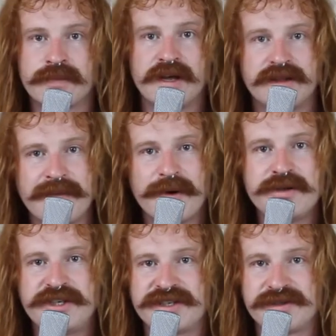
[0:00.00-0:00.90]
They both
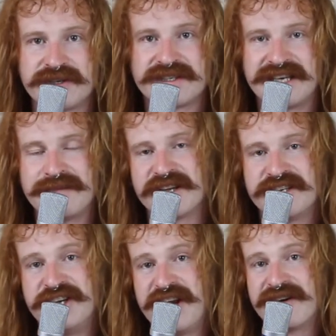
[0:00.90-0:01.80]
just sort of seem like
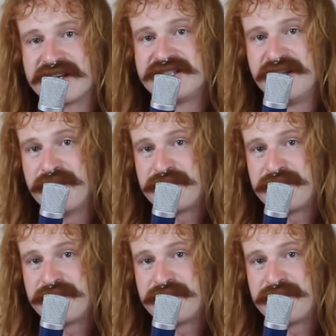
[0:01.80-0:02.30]
generic synth